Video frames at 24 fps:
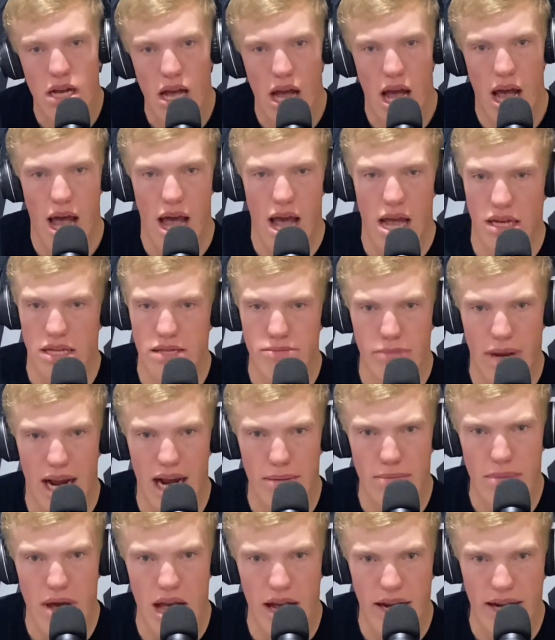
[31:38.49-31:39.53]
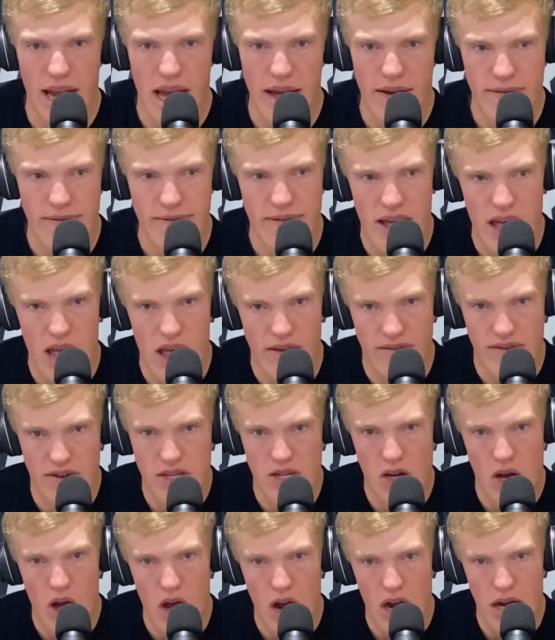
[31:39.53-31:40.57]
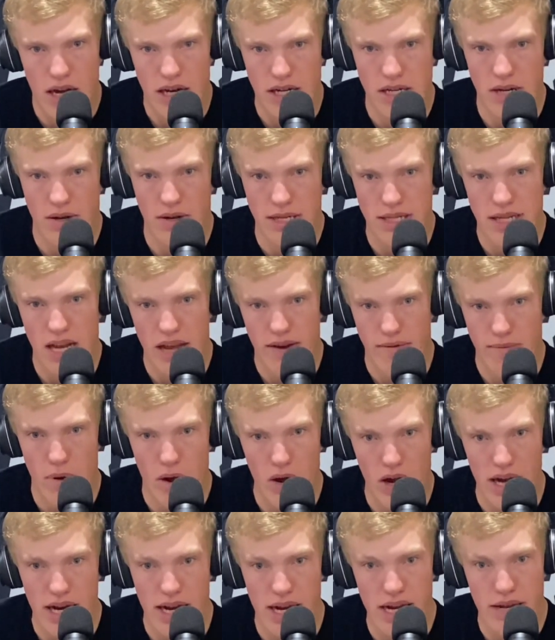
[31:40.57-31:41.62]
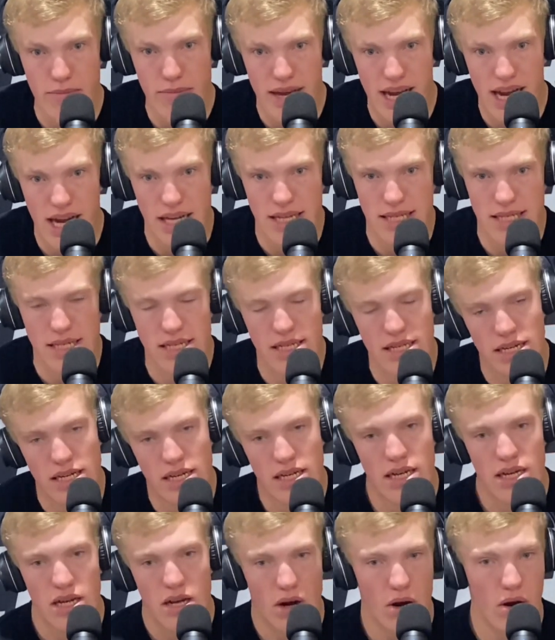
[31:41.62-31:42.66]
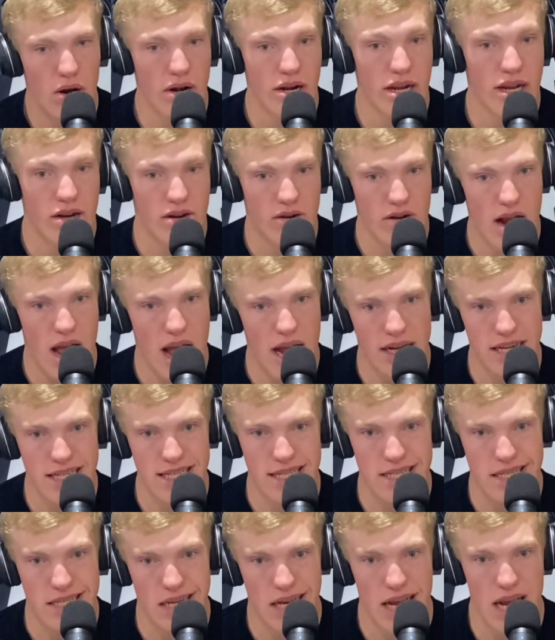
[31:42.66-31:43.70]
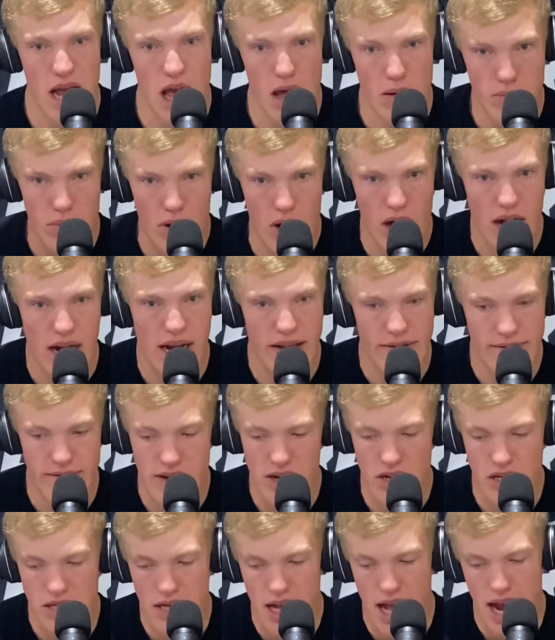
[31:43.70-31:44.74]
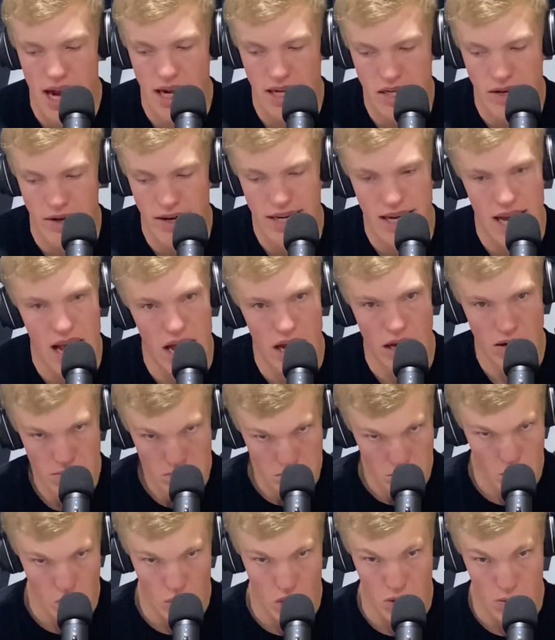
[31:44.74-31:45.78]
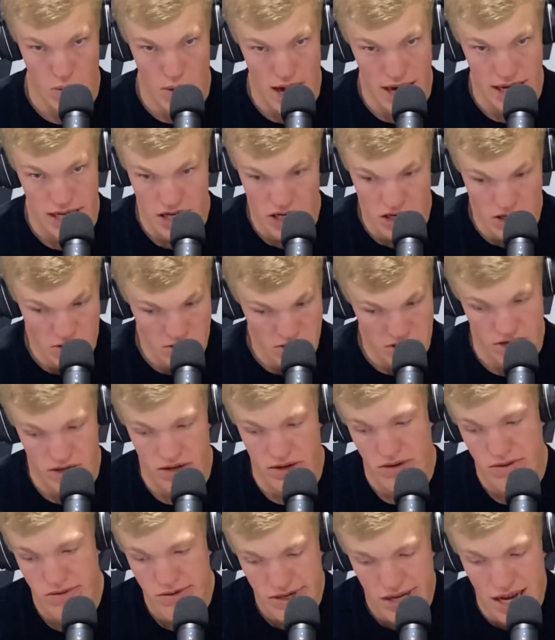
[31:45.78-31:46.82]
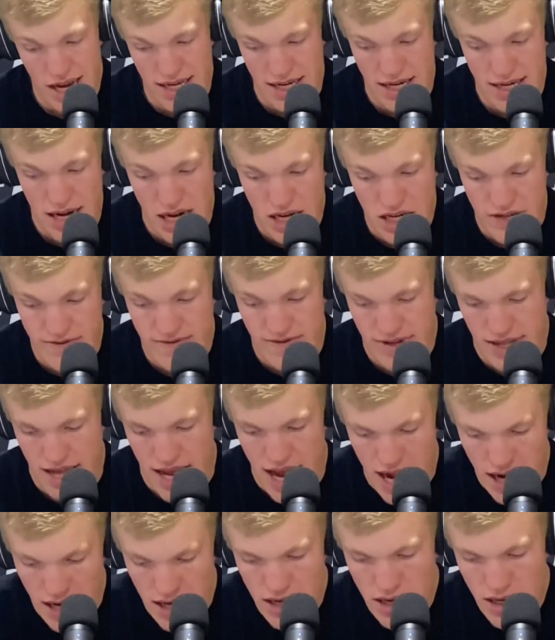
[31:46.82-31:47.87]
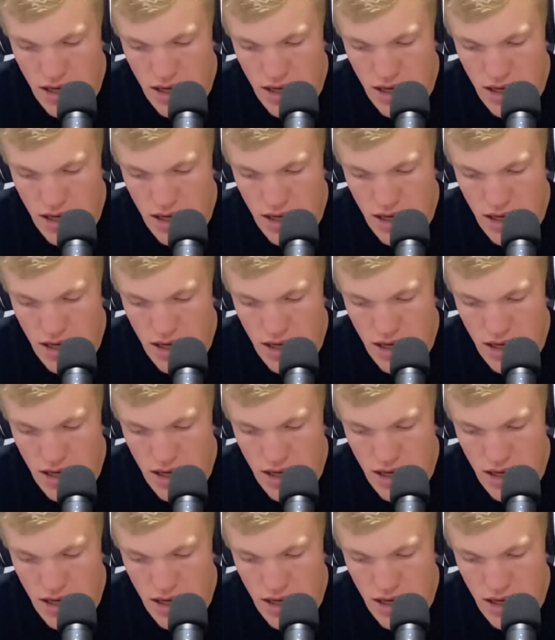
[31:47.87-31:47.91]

Uh, some barrel bond fell off his car, so instead of parking it in pits or in the garage, he said, I'll park it at the finish line. So he got worldwide news or lots of attention for that.